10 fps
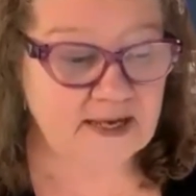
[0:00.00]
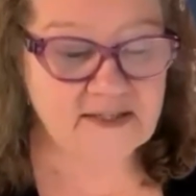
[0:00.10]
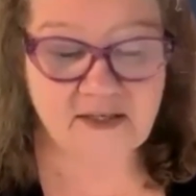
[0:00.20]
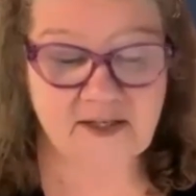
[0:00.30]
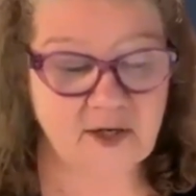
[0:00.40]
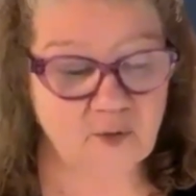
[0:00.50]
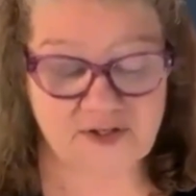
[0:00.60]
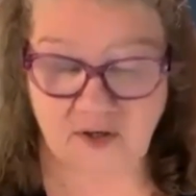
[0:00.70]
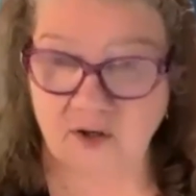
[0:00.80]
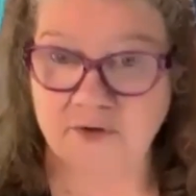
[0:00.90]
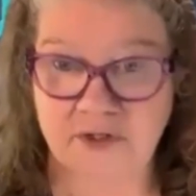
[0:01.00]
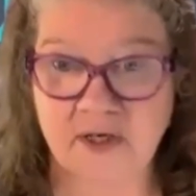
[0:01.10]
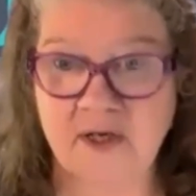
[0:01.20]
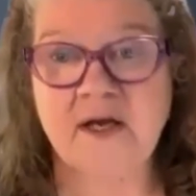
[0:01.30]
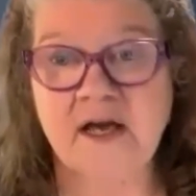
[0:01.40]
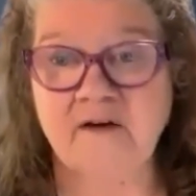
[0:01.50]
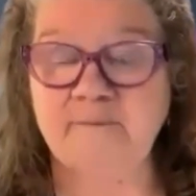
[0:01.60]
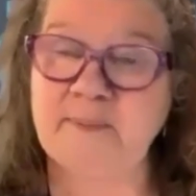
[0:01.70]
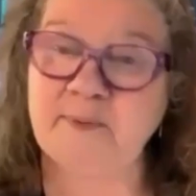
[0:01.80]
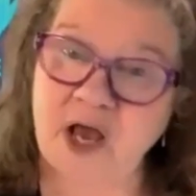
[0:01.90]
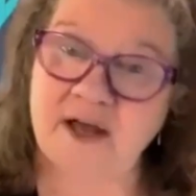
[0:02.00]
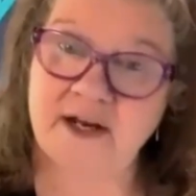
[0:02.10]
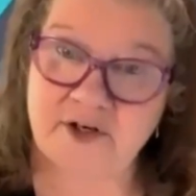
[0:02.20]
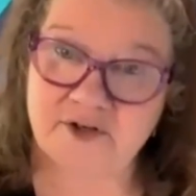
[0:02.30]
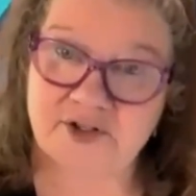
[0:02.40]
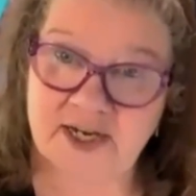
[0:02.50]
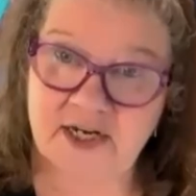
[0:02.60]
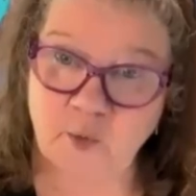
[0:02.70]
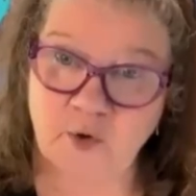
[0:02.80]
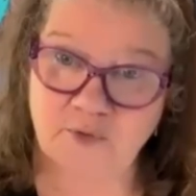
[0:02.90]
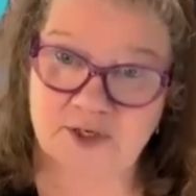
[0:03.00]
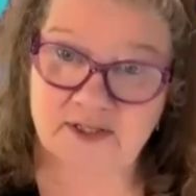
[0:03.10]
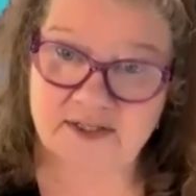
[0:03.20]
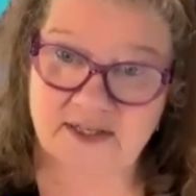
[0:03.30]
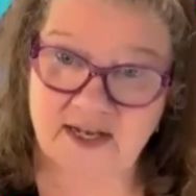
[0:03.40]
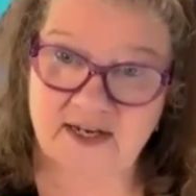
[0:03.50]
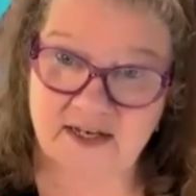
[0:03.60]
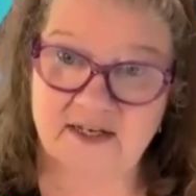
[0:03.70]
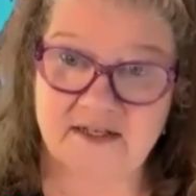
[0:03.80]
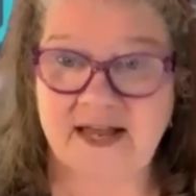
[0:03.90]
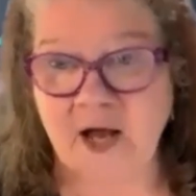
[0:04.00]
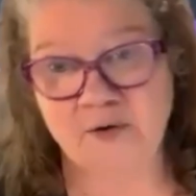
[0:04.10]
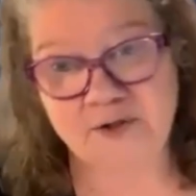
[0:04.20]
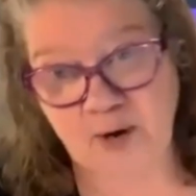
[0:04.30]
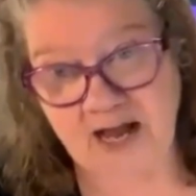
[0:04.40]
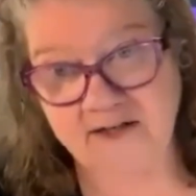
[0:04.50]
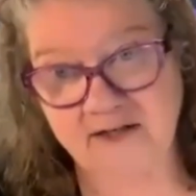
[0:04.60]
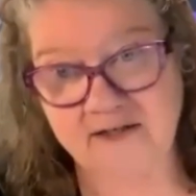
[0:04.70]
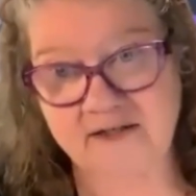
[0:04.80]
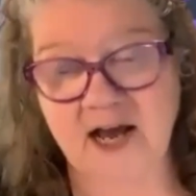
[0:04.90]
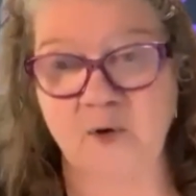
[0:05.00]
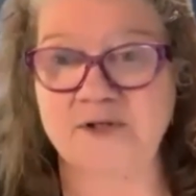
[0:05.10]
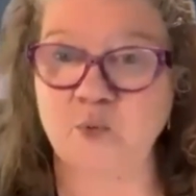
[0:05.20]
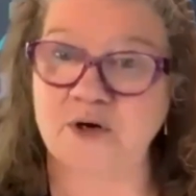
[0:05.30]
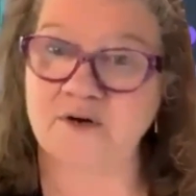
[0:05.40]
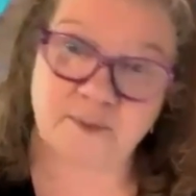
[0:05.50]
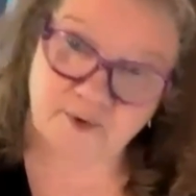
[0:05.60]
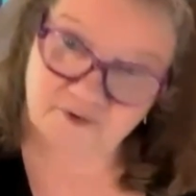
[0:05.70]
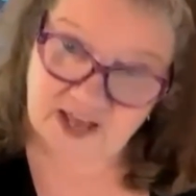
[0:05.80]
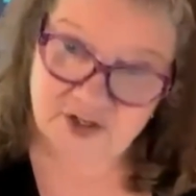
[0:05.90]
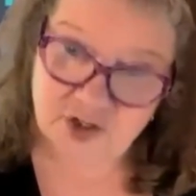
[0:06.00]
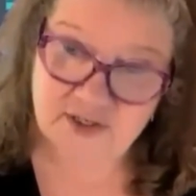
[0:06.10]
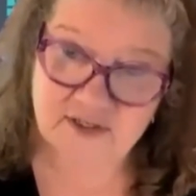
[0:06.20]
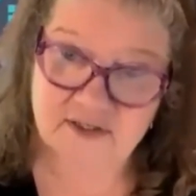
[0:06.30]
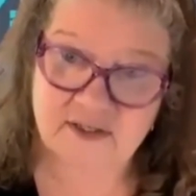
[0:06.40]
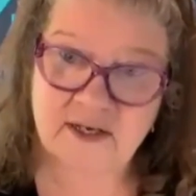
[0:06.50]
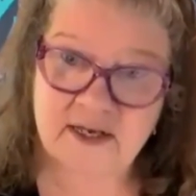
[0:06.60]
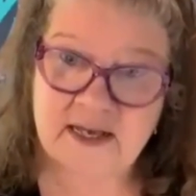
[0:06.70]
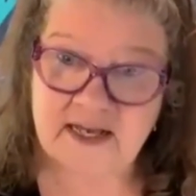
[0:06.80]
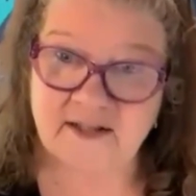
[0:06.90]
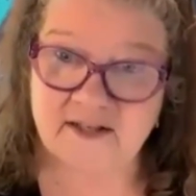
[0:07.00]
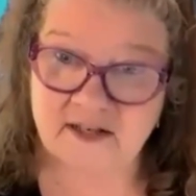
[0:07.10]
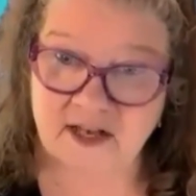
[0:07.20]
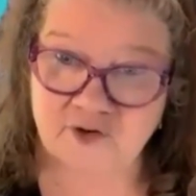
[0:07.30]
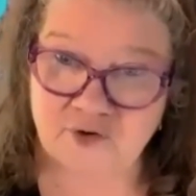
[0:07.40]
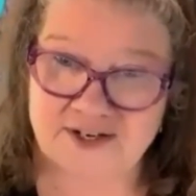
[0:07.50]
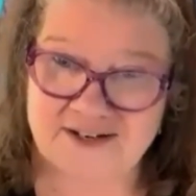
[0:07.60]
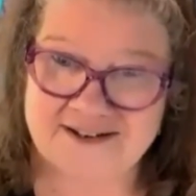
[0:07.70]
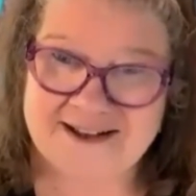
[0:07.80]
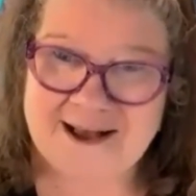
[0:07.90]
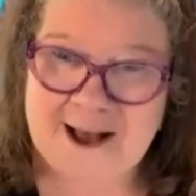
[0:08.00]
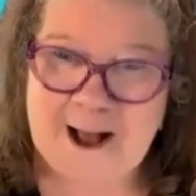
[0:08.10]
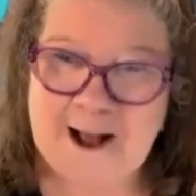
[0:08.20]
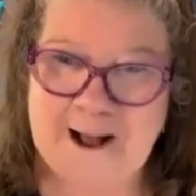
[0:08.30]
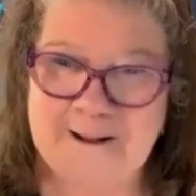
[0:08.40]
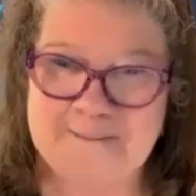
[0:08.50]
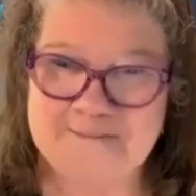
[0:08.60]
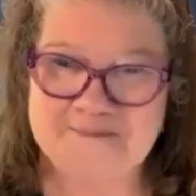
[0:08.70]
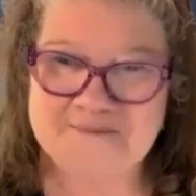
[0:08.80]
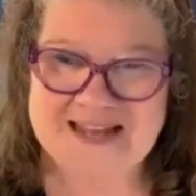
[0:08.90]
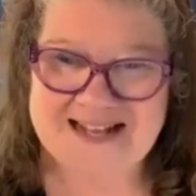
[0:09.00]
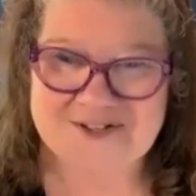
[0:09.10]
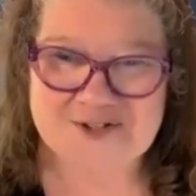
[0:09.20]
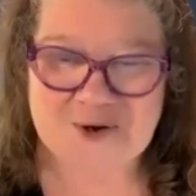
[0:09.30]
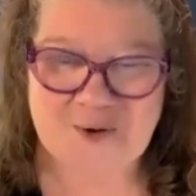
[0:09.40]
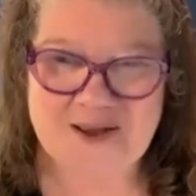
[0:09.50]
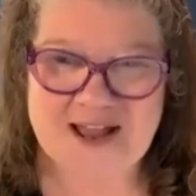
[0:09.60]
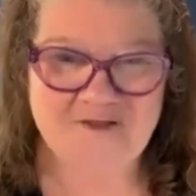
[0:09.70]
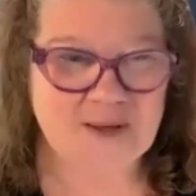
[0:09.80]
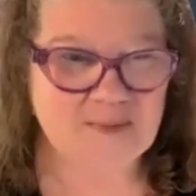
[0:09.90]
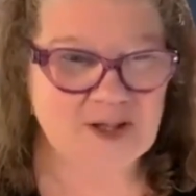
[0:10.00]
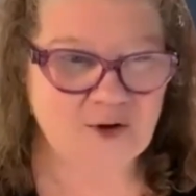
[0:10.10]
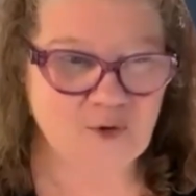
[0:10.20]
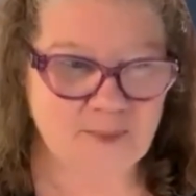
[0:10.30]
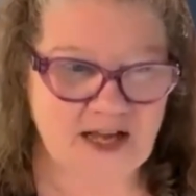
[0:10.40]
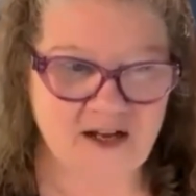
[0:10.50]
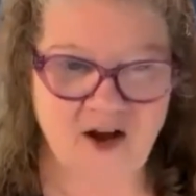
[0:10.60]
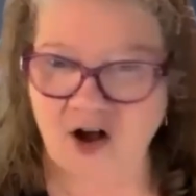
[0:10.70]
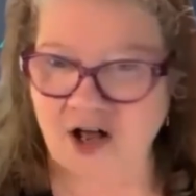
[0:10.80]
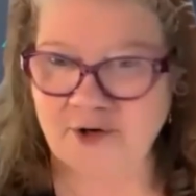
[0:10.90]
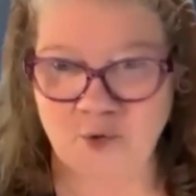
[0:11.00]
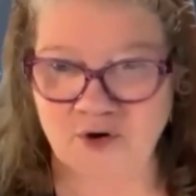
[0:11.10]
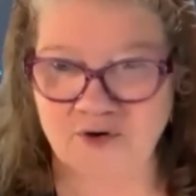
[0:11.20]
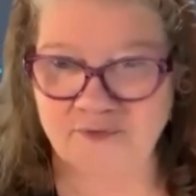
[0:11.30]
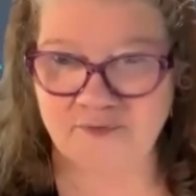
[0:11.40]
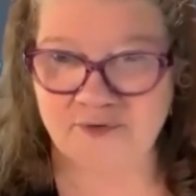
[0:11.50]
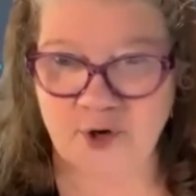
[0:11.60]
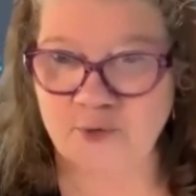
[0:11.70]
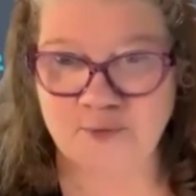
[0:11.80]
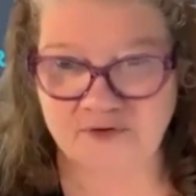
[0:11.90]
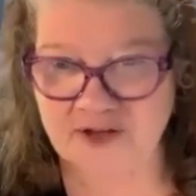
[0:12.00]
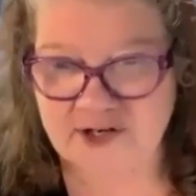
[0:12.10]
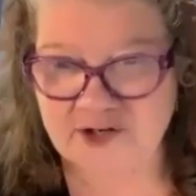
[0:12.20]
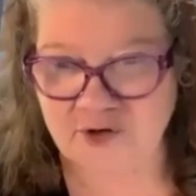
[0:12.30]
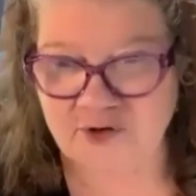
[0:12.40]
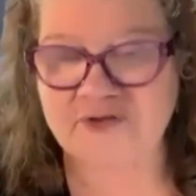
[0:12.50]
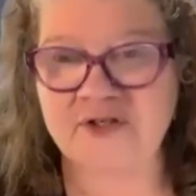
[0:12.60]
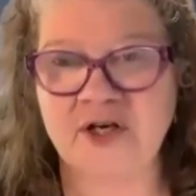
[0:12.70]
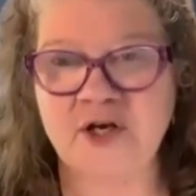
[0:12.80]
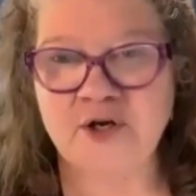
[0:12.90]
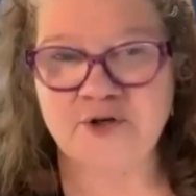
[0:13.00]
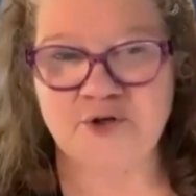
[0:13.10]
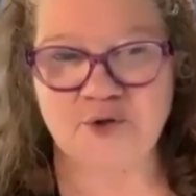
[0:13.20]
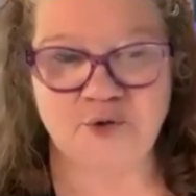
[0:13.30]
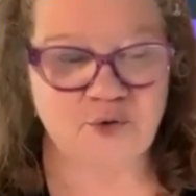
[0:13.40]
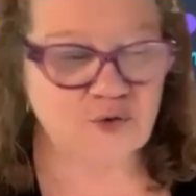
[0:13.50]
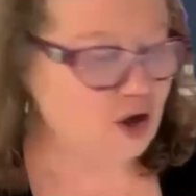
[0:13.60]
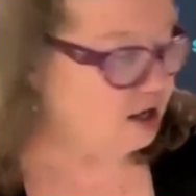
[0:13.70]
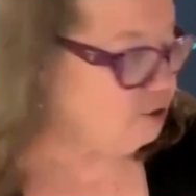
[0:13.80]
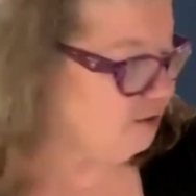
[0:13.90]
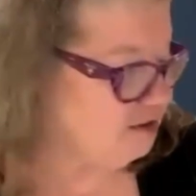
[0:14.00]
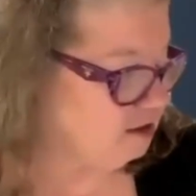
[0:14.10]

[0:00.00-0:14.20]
basically a result of people not understanding what real estate is, how it's practiced, how it's one of the professions in this country. And so I have people like Rebecca on who are known professionals to talk